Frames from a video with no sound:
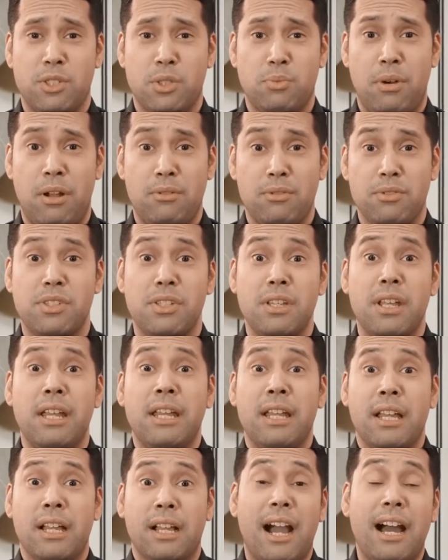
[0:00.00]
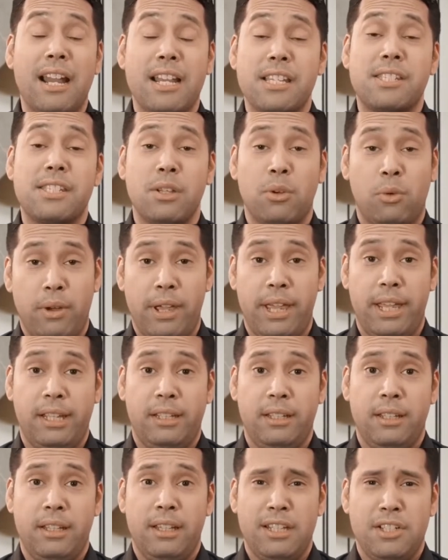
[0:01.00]
those problems, God is the way.
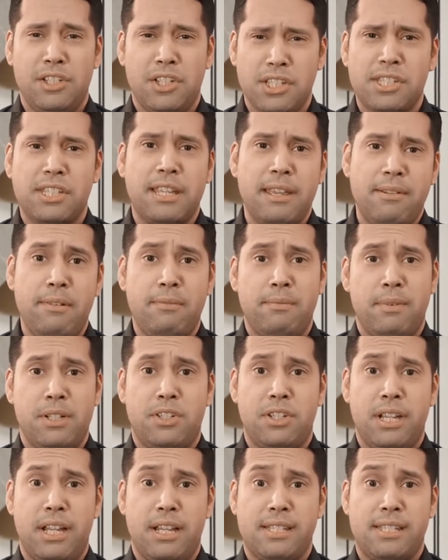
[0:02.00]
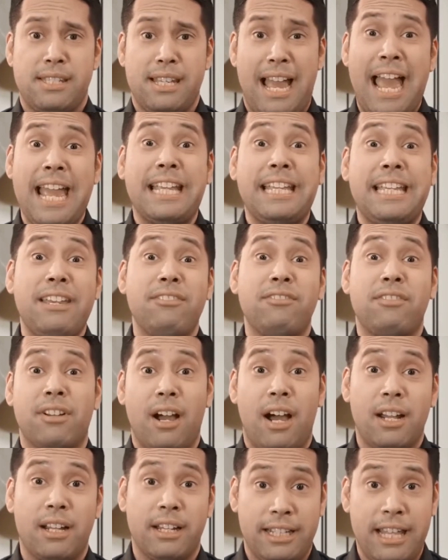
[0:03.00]
Just give Him a chance. I give
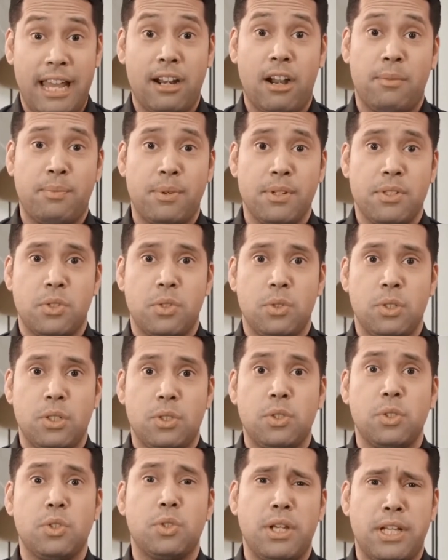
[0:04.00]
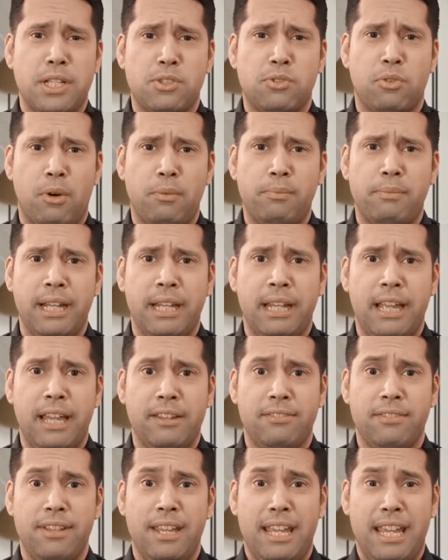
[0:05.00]
God that opportunity to transform my
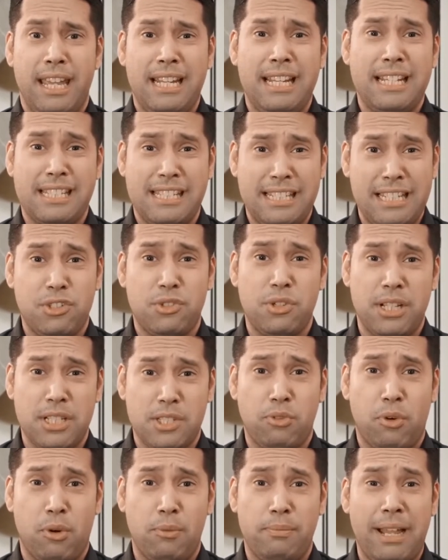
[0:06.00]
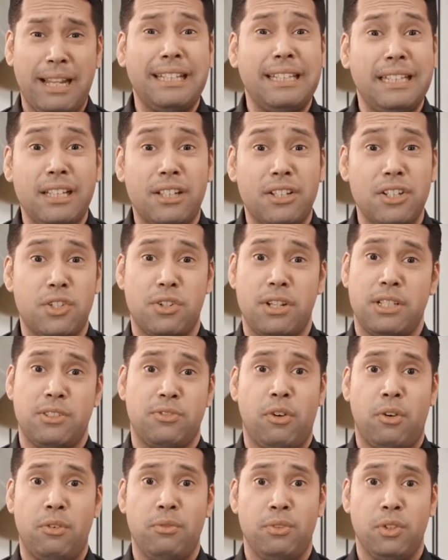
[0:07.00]
life. And as He transformed mine, He could
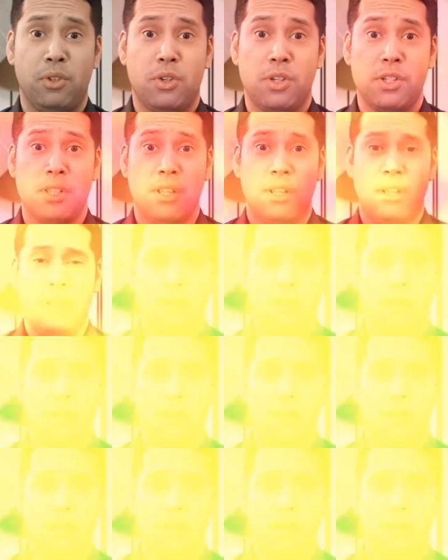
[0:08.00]
transform yours.